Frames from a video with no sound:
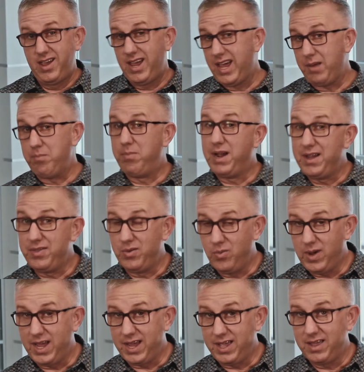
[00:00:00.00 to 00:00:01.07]
And by the
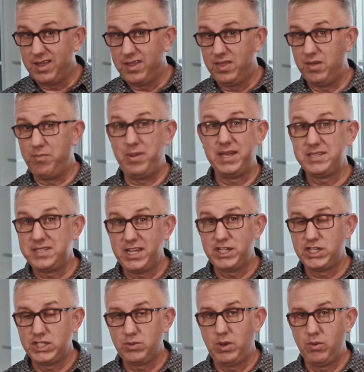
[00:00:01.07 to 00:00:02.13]
way, the best
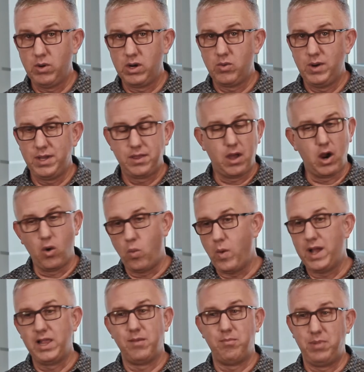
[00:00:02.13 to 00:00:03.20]
agents we work with are
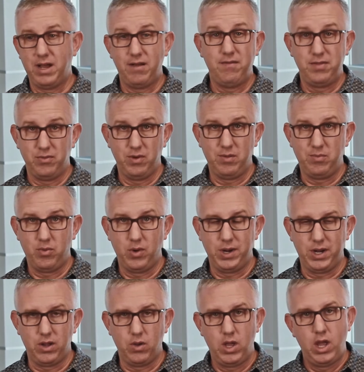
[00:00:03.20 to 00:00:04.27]
well above
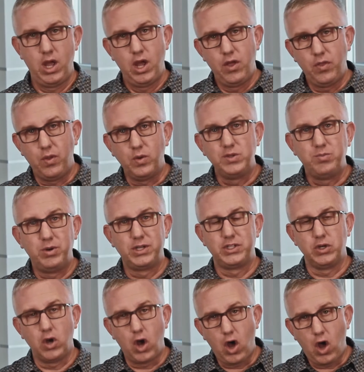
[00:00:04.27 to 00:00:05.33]
3.0. Those books
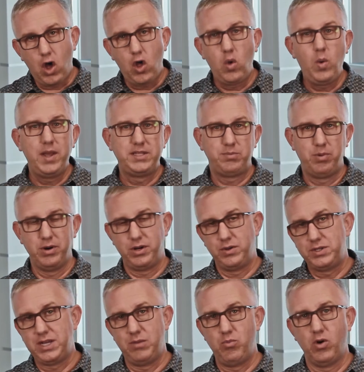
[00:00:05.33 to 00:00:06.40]
are always
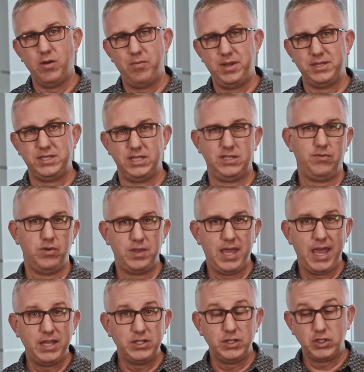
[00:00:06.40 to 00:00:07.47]
producing more business for the
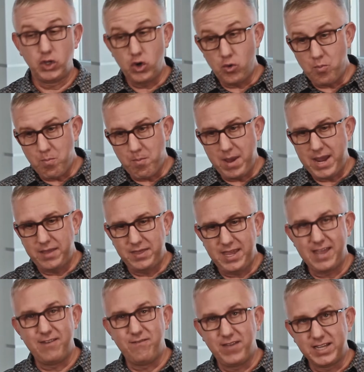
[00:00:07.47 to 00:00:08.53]
agents who made the
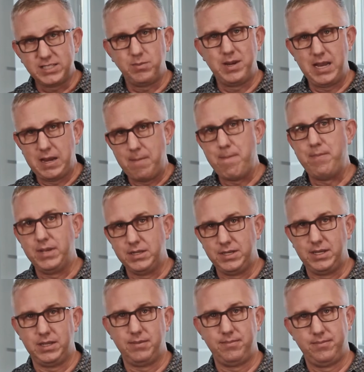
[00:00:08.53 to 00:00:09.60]
investment in
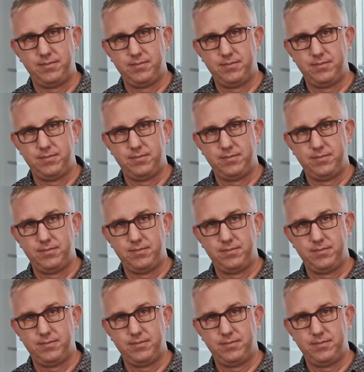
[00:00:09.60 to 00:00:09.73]
building them.